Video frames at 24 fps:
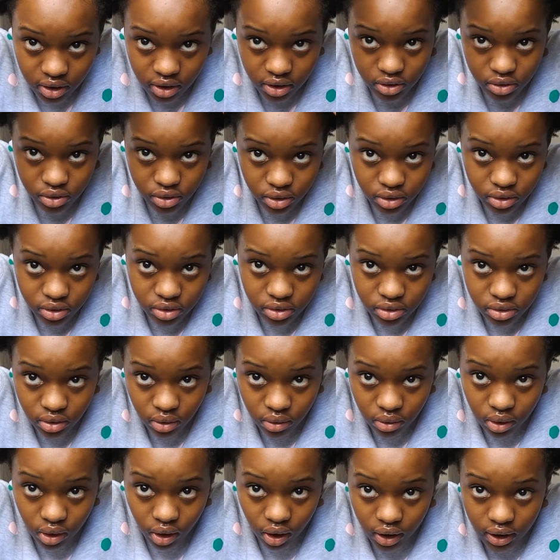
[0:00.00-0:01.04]
It took
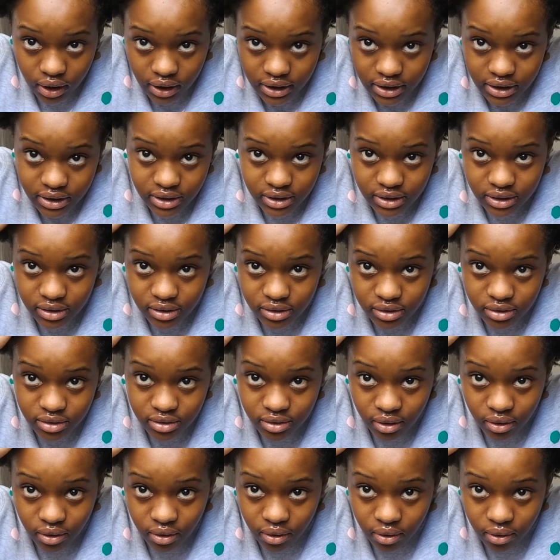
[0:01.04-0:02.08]
so long and it's
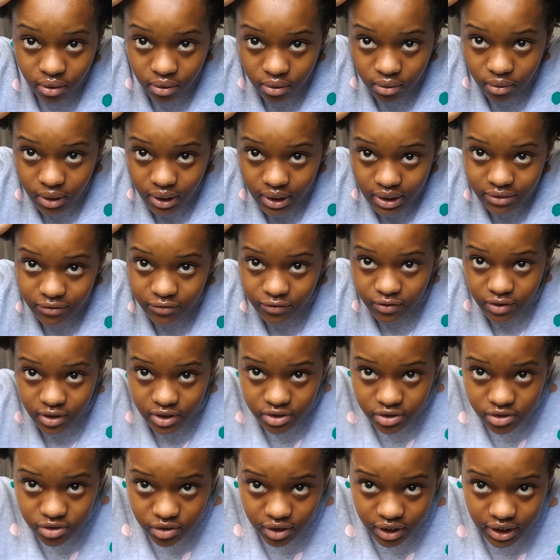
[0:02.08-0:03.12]
so
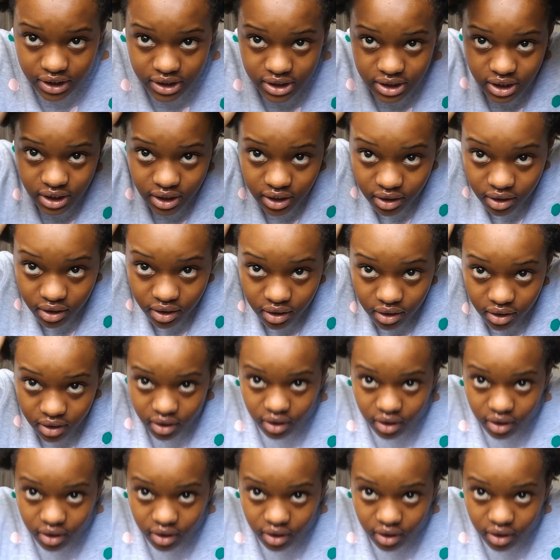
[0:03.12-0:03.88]
frustrating.